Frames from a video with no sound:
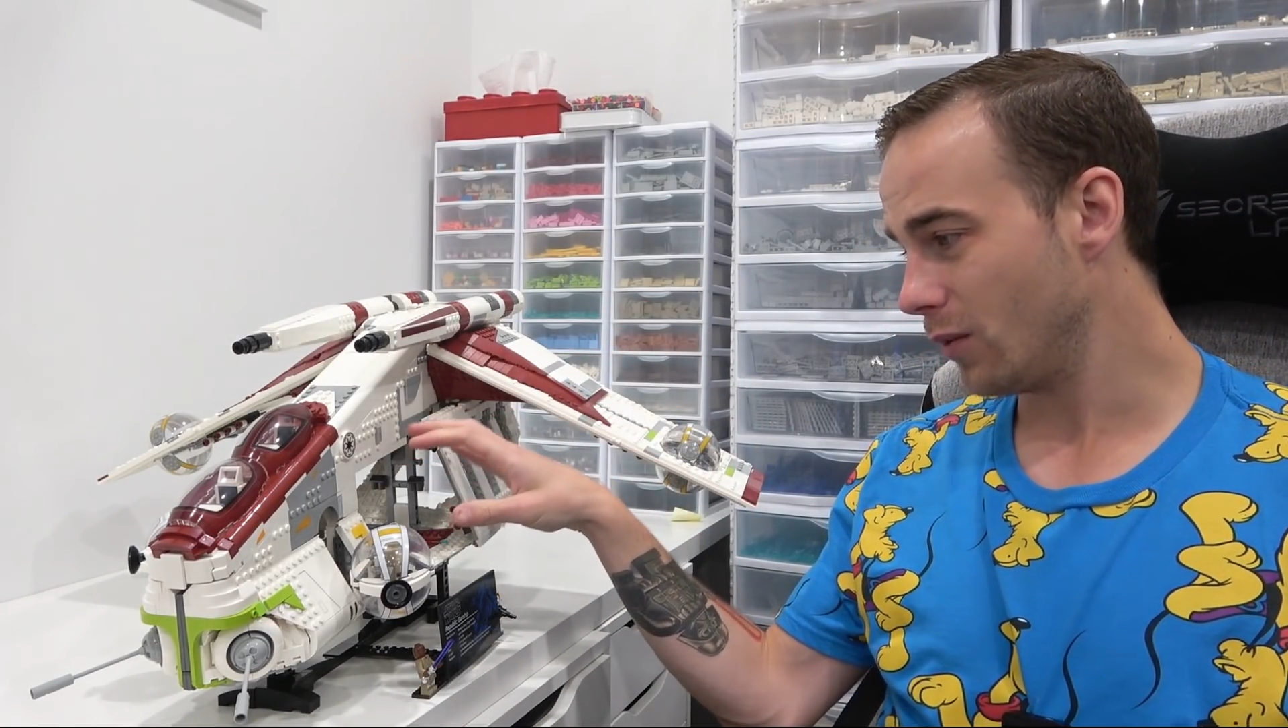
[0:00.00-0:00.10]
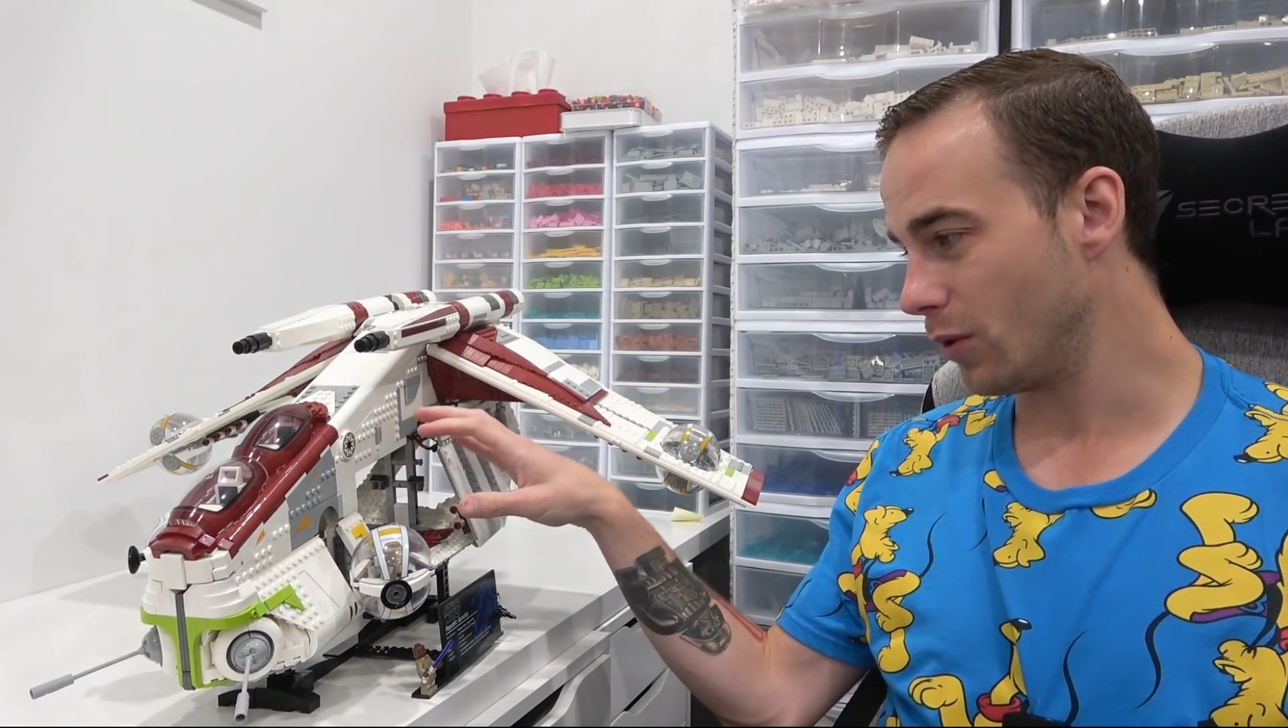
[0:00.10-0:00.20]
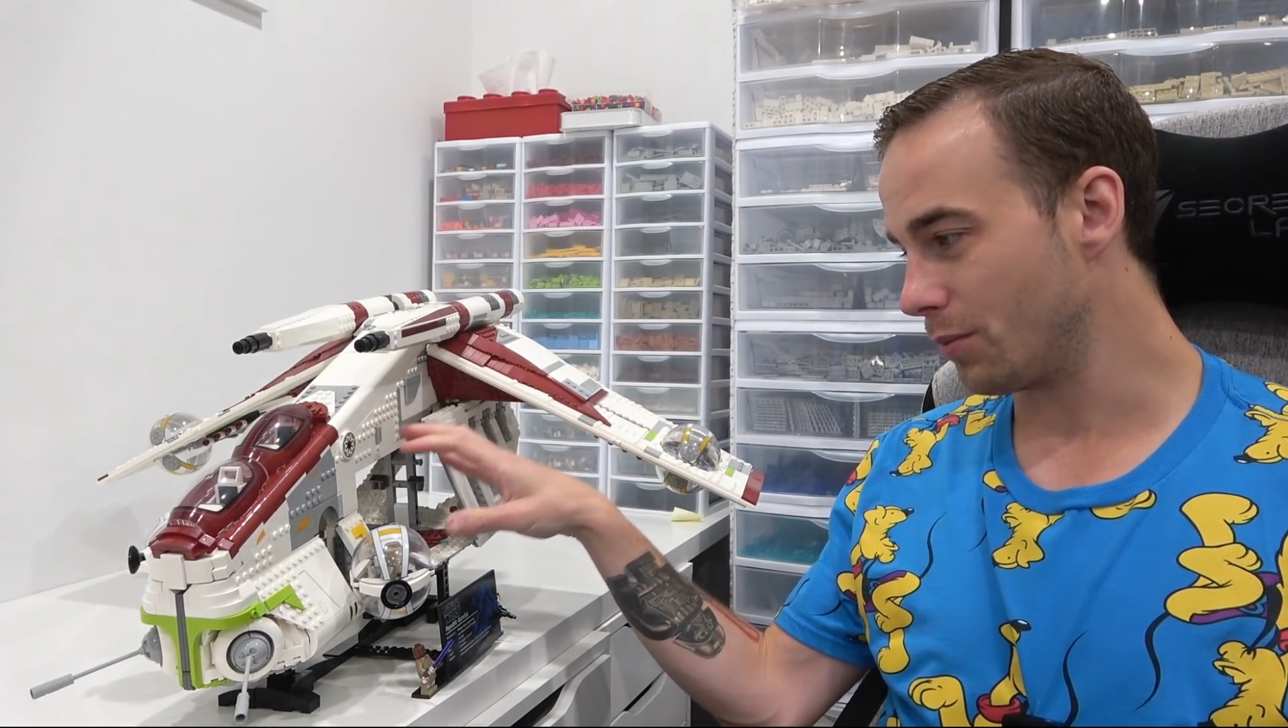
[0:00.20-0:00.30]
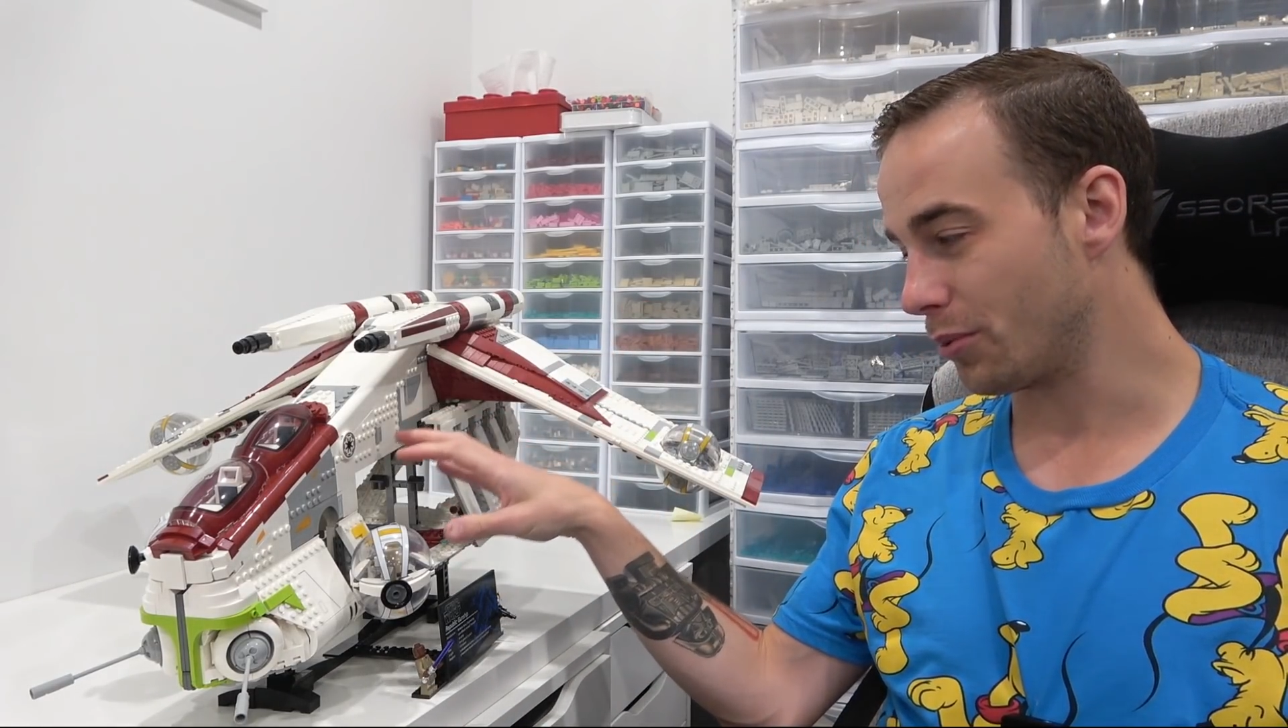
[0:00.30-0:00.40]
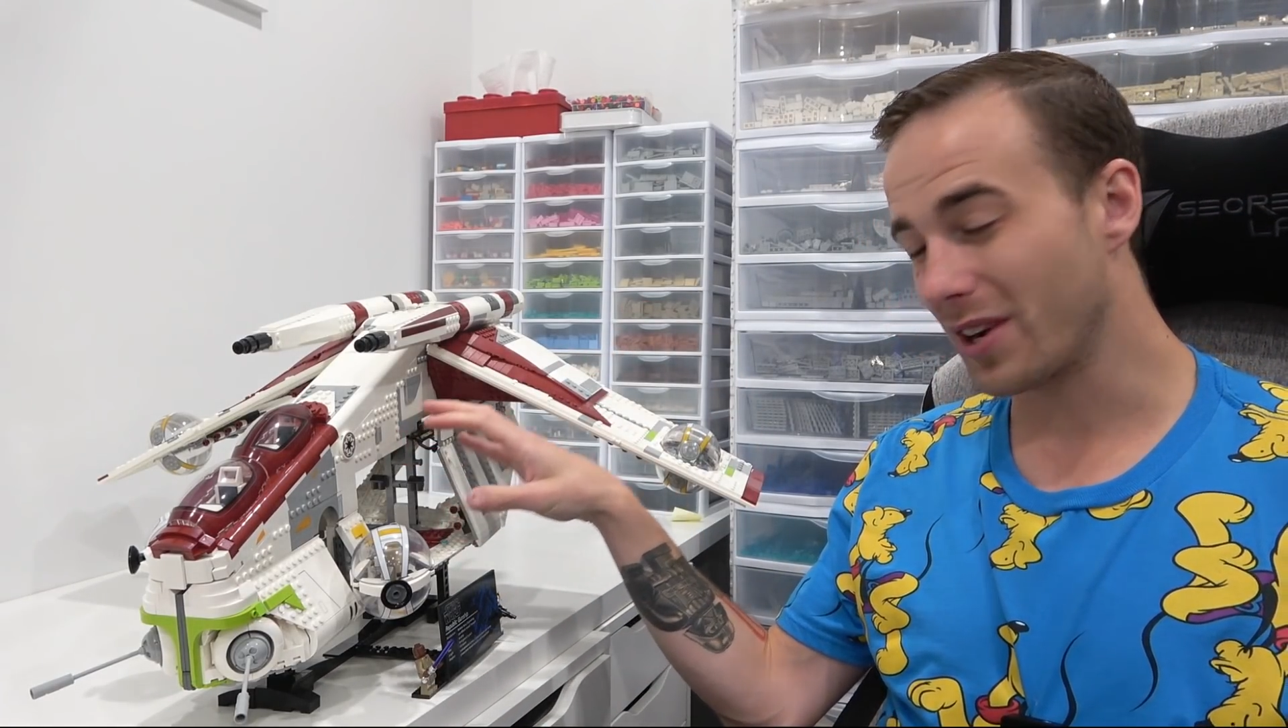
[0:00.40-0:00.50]

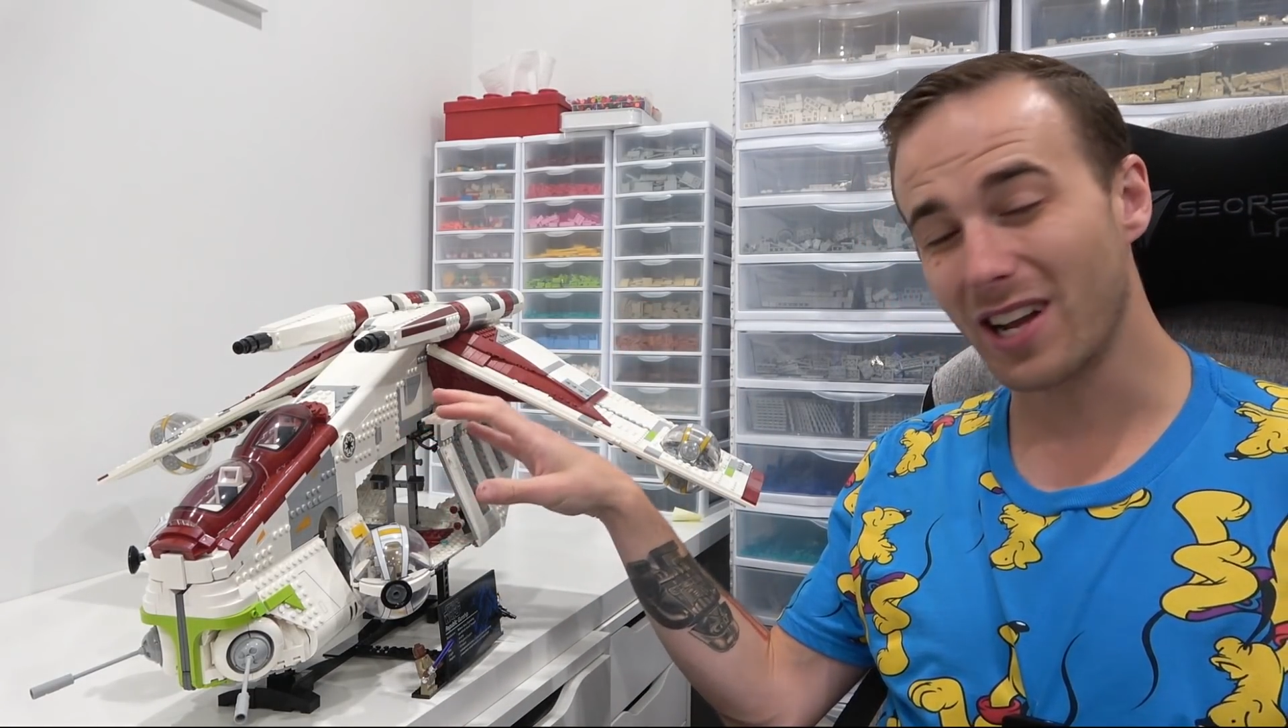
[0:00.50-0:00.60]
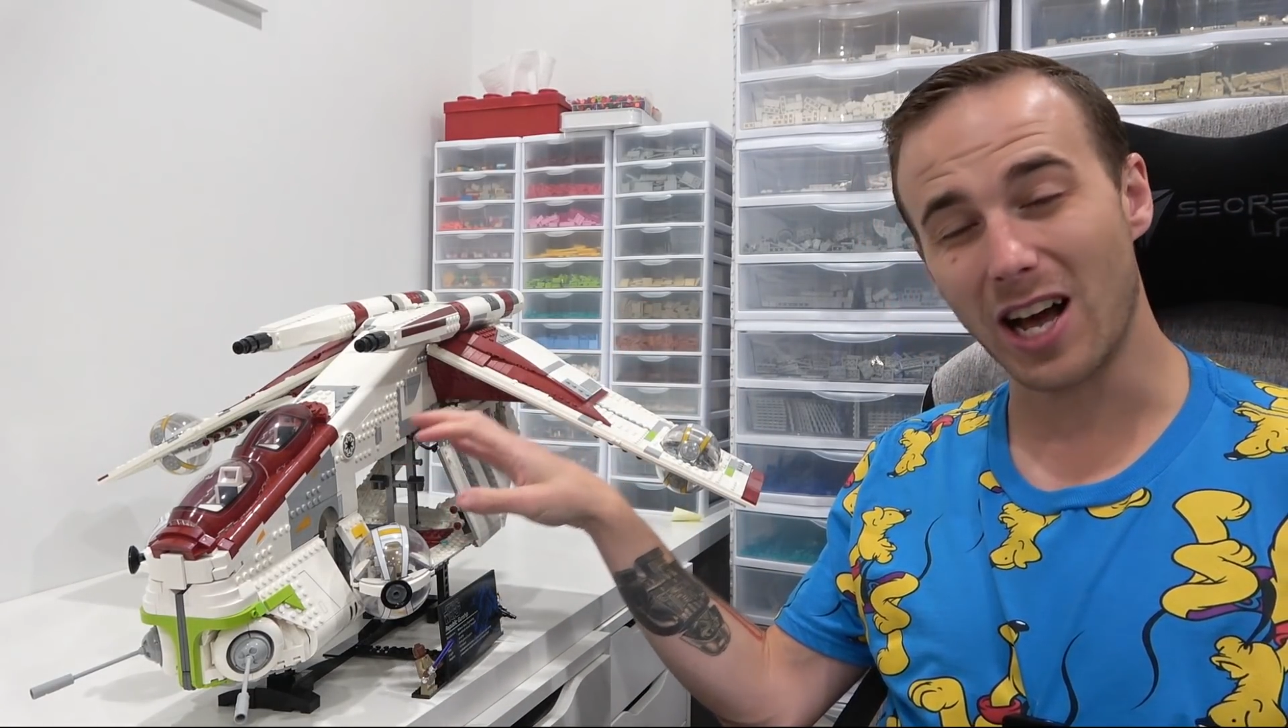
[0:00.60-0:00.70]
would bring